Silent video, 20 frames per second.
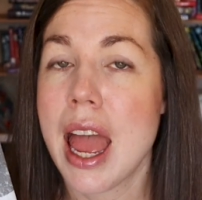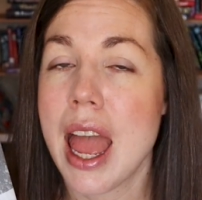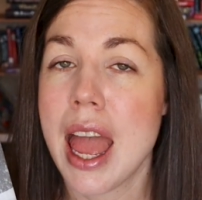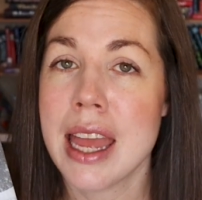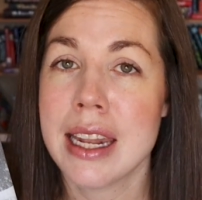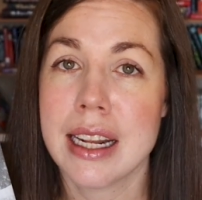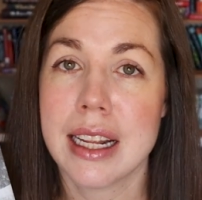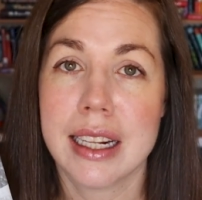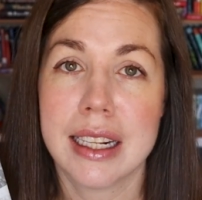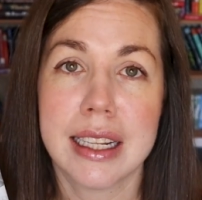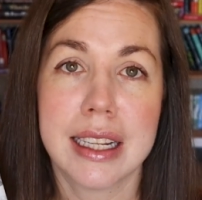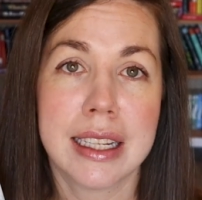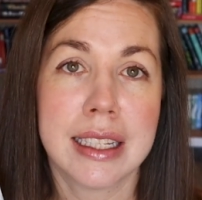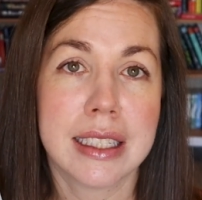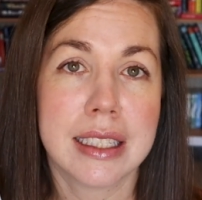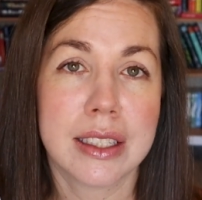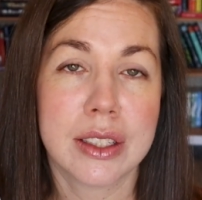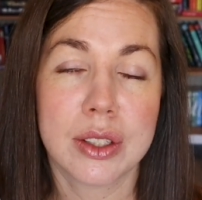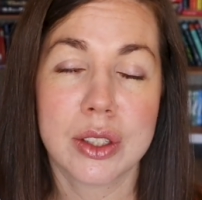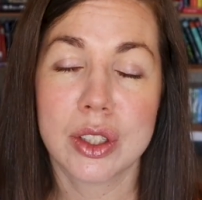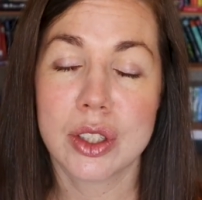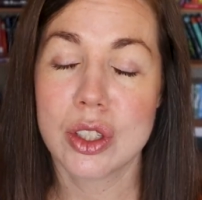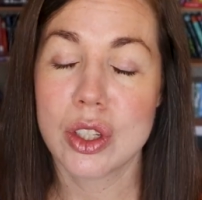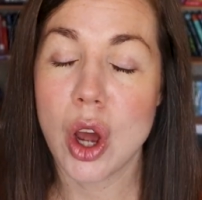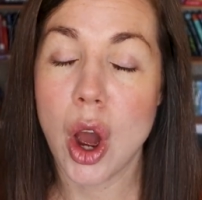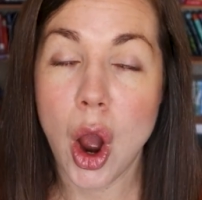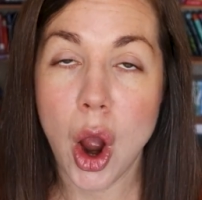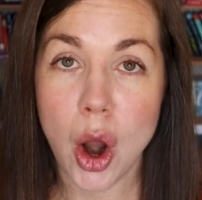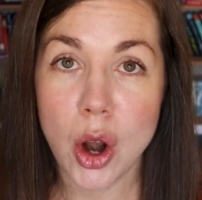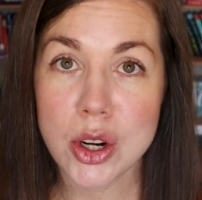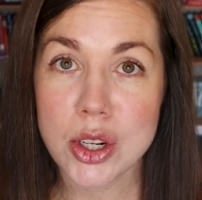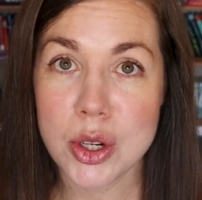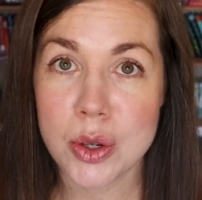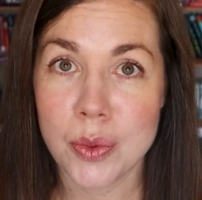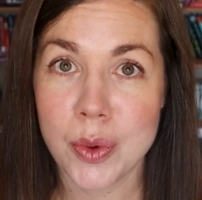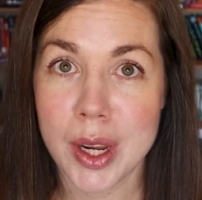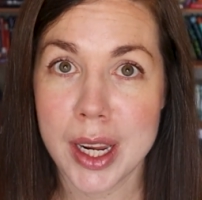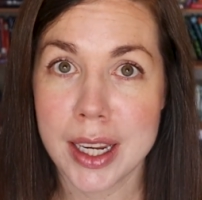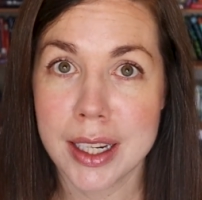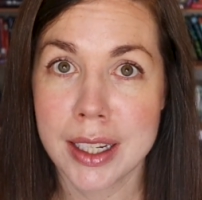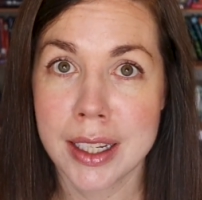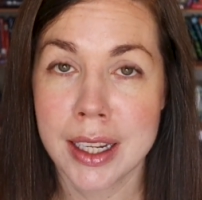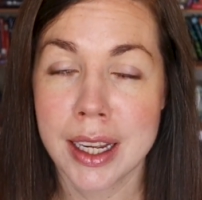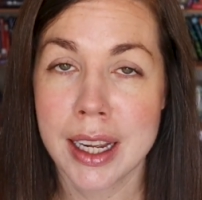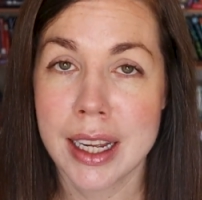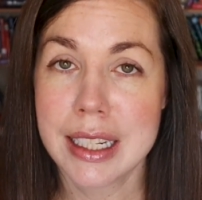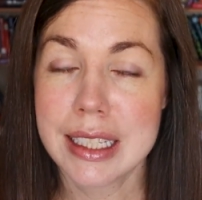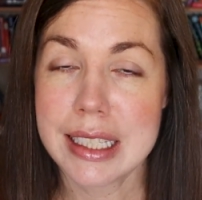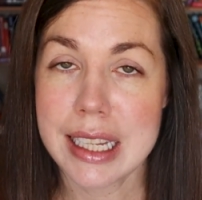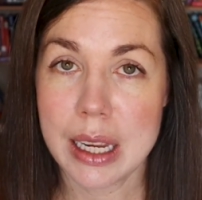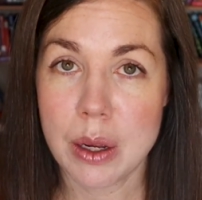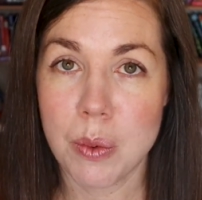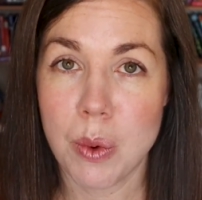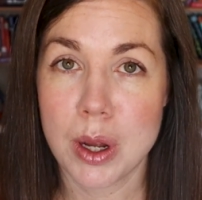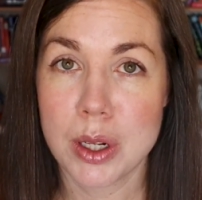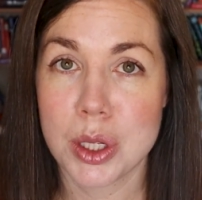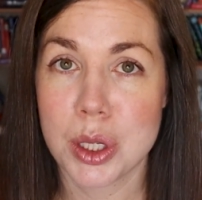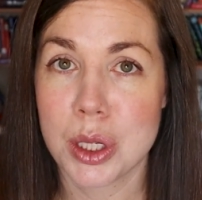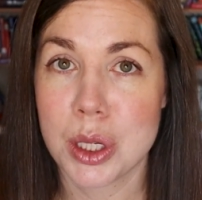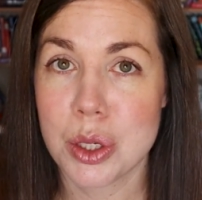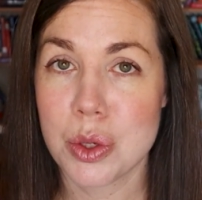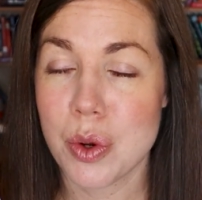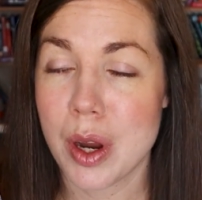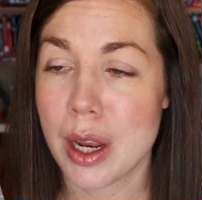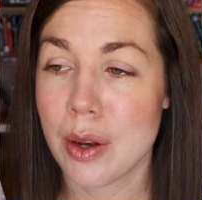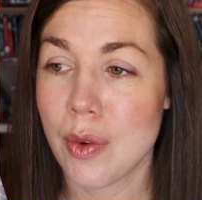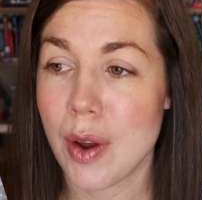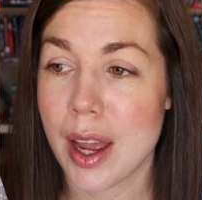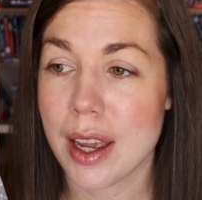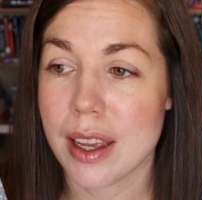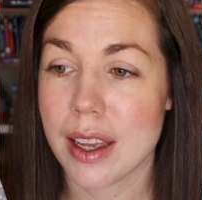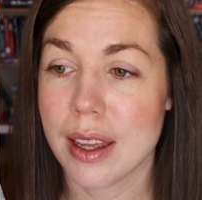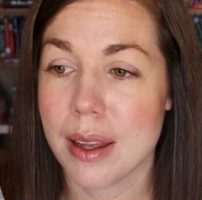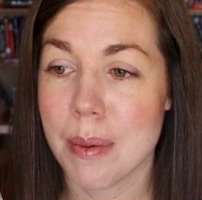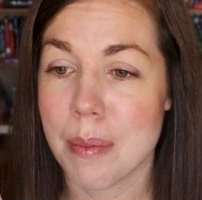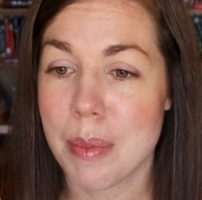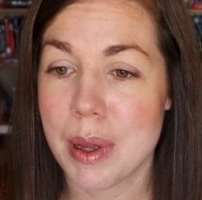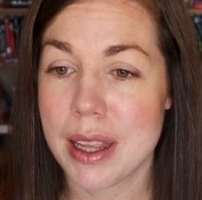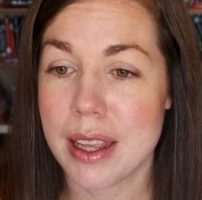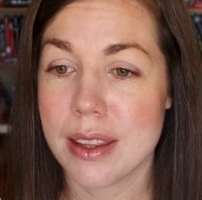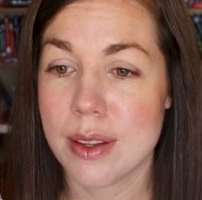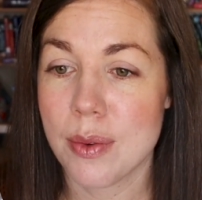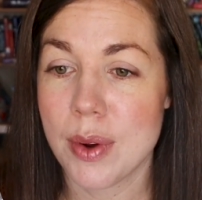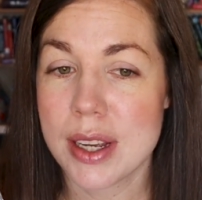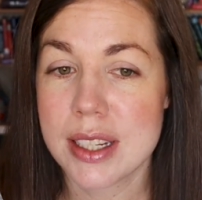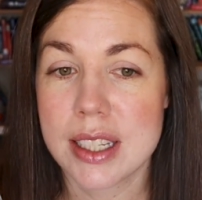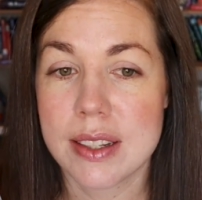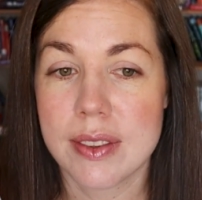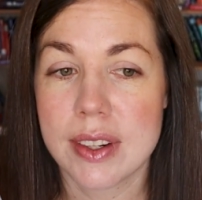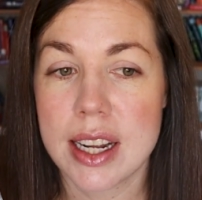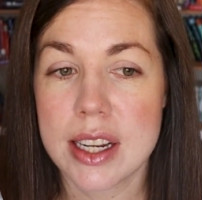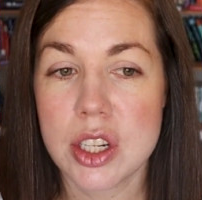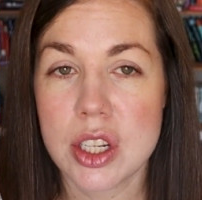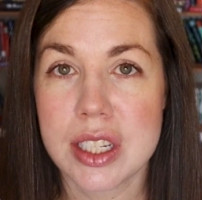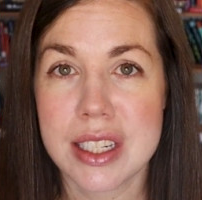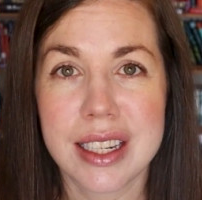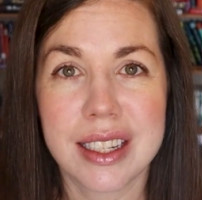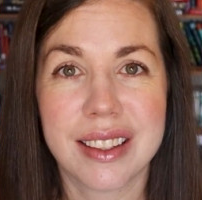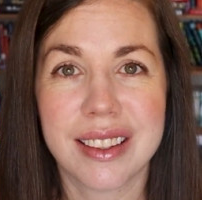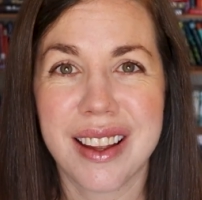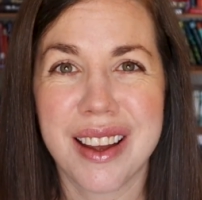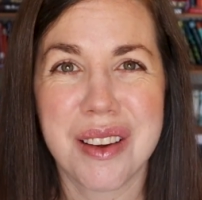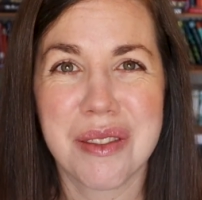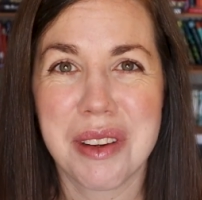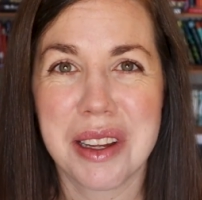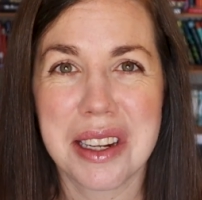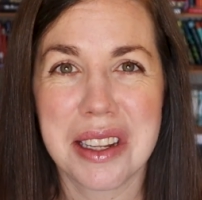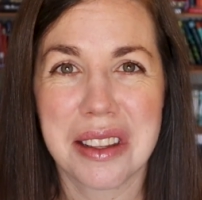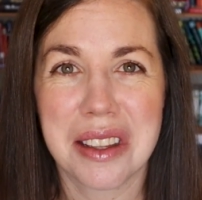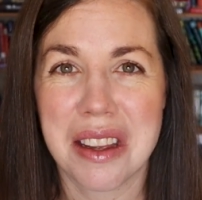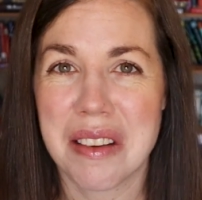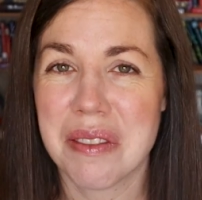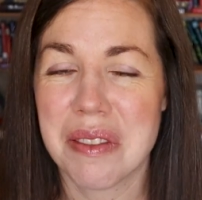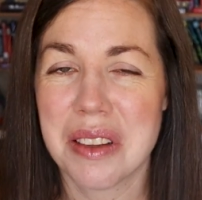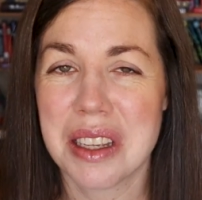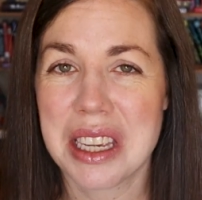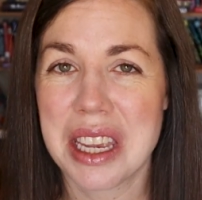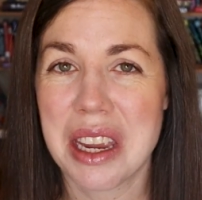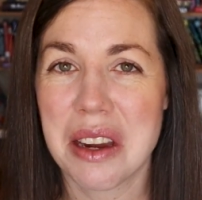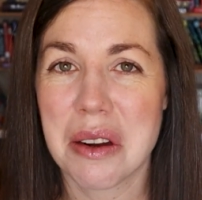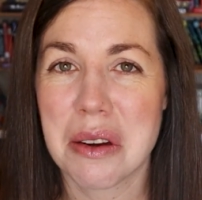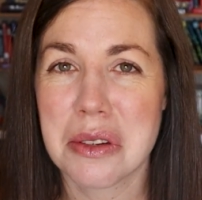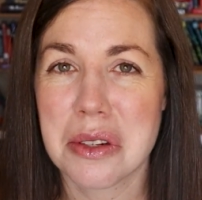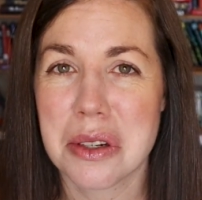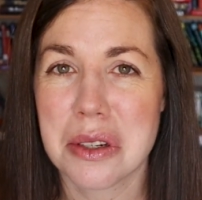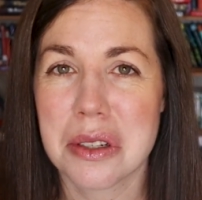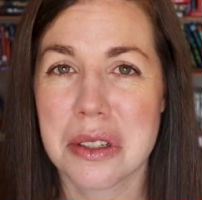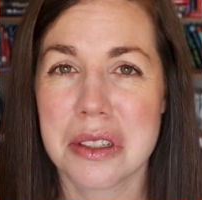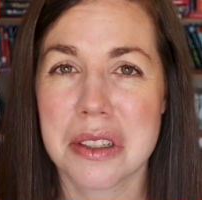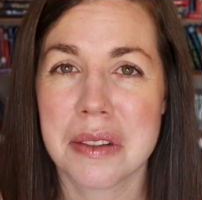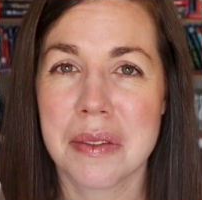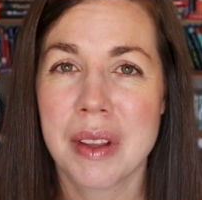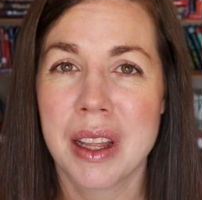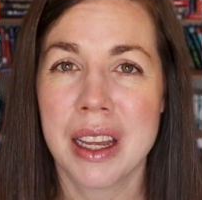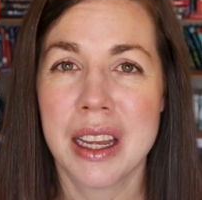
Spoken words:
And it is hard to read. It's like watching a train wreck. But then the rest of it I just didn't love. I didn't love the characters.